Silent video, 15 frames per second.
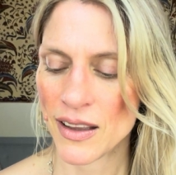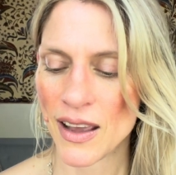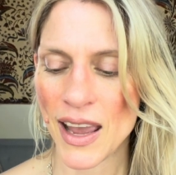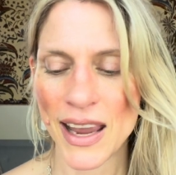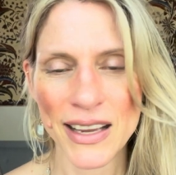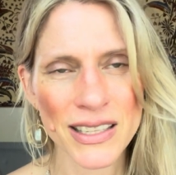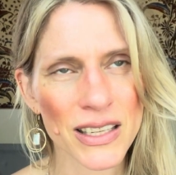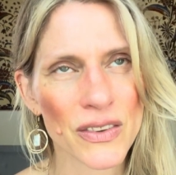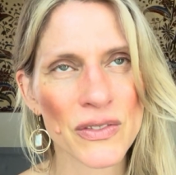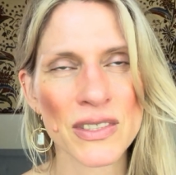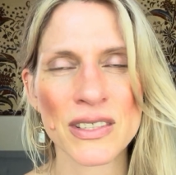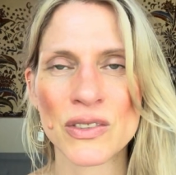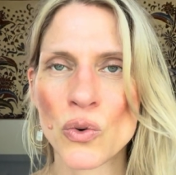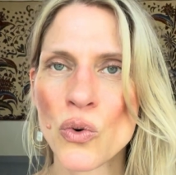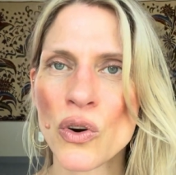Ace of
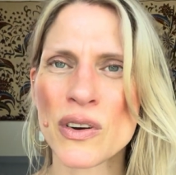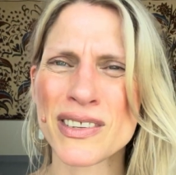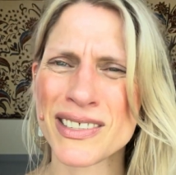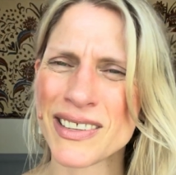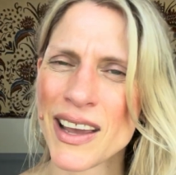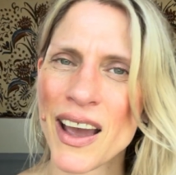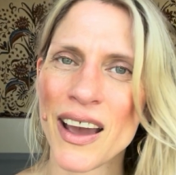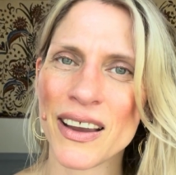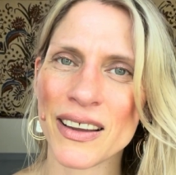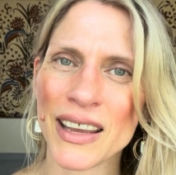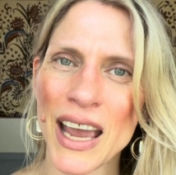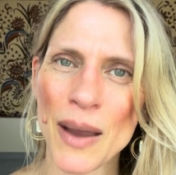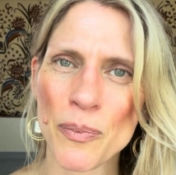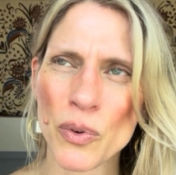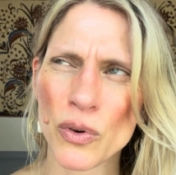Swords,
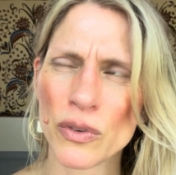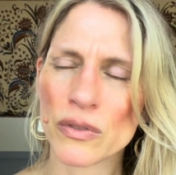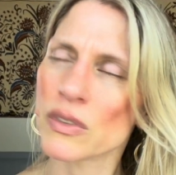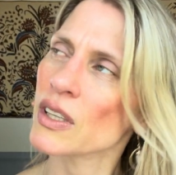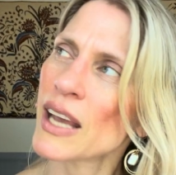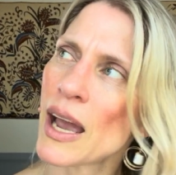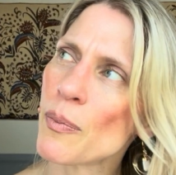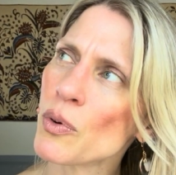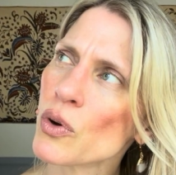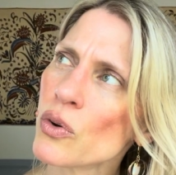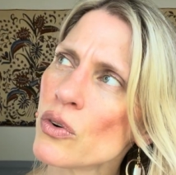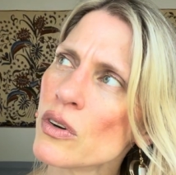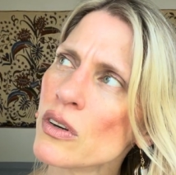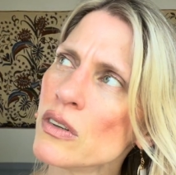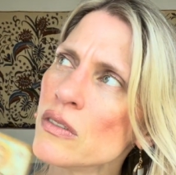
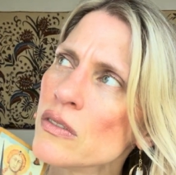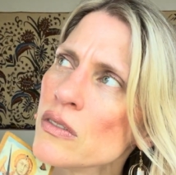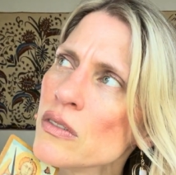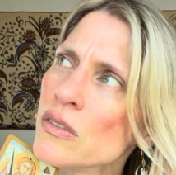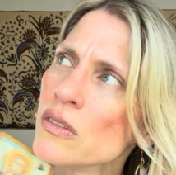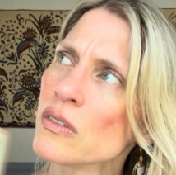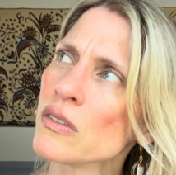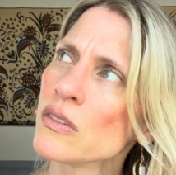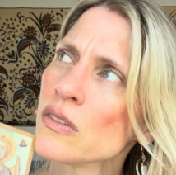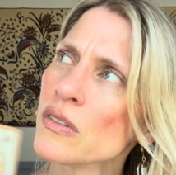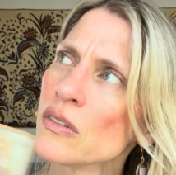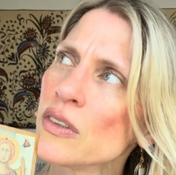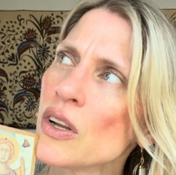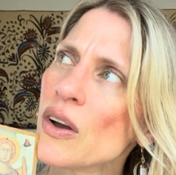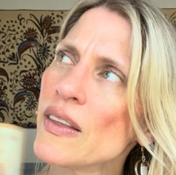Capricorn?
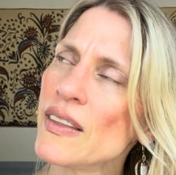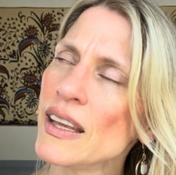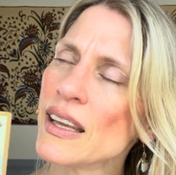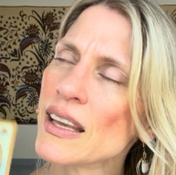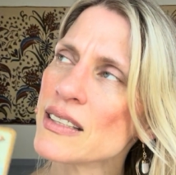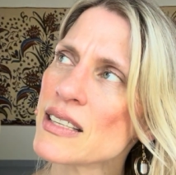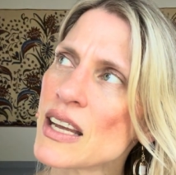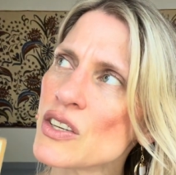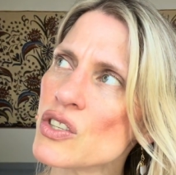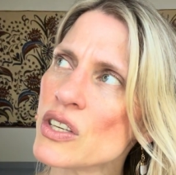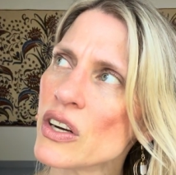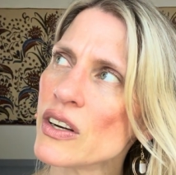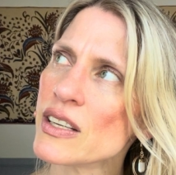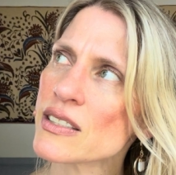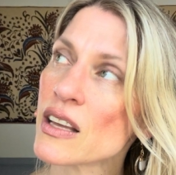No, I think
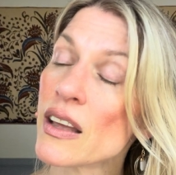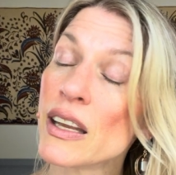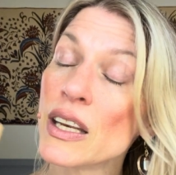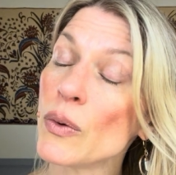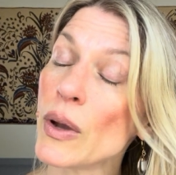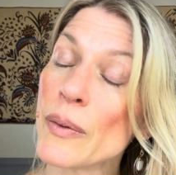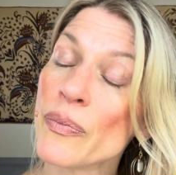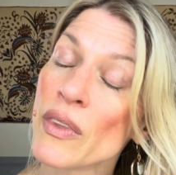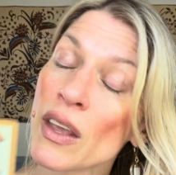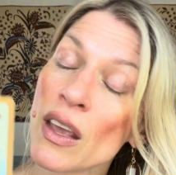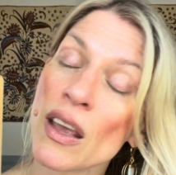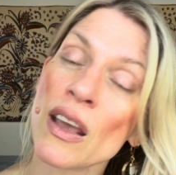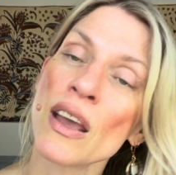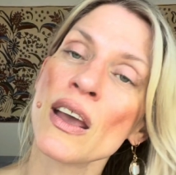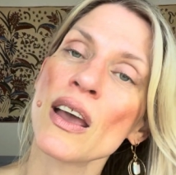Sagittarius got, anyway,
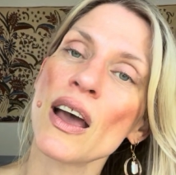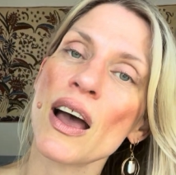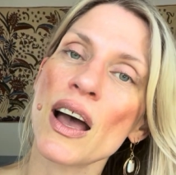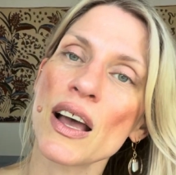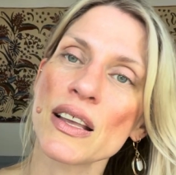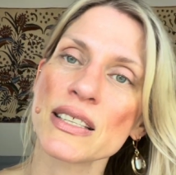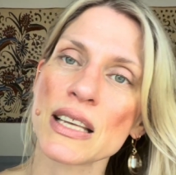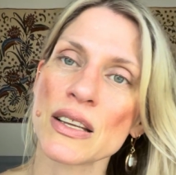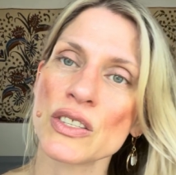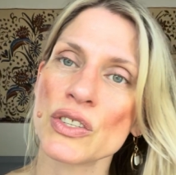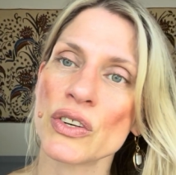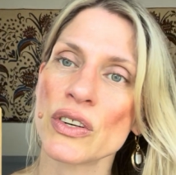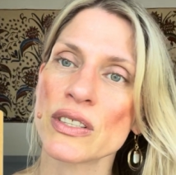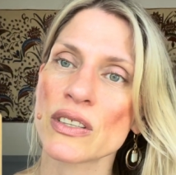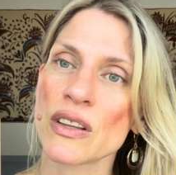
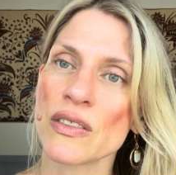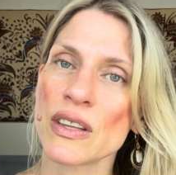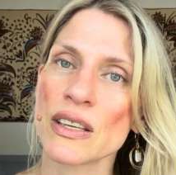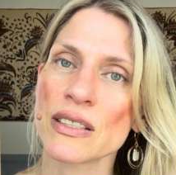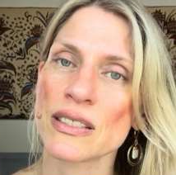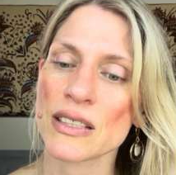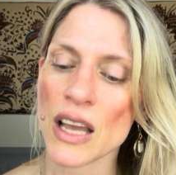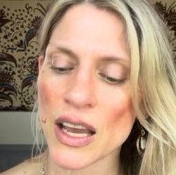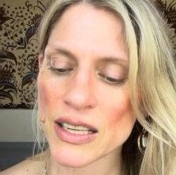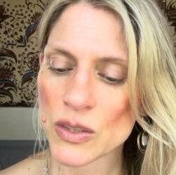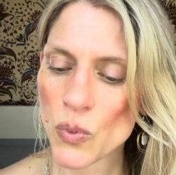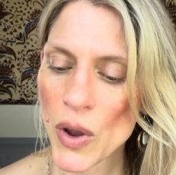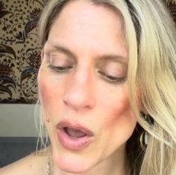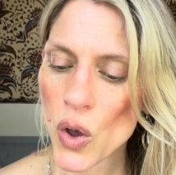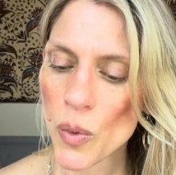Sagittarius got this as
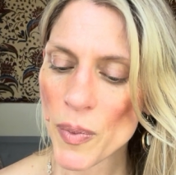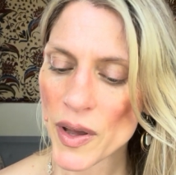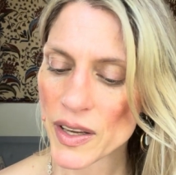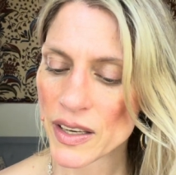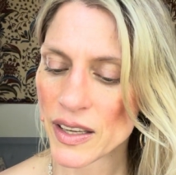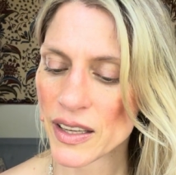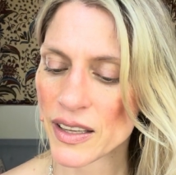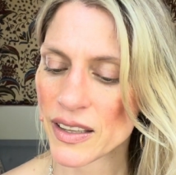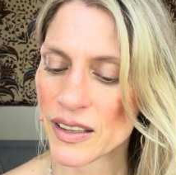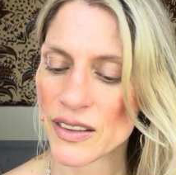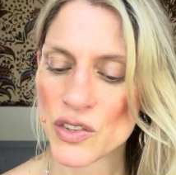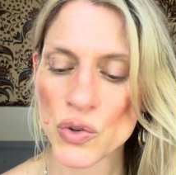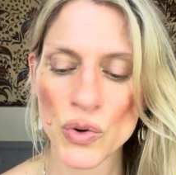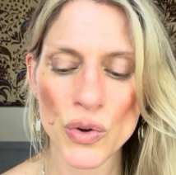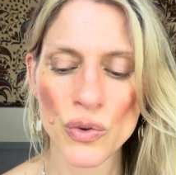well. But
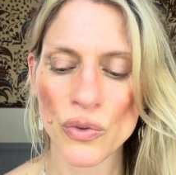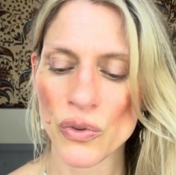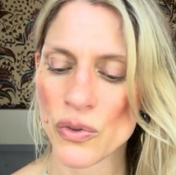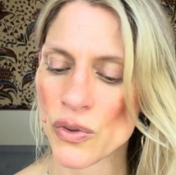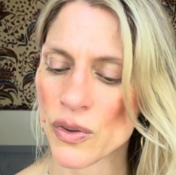truth.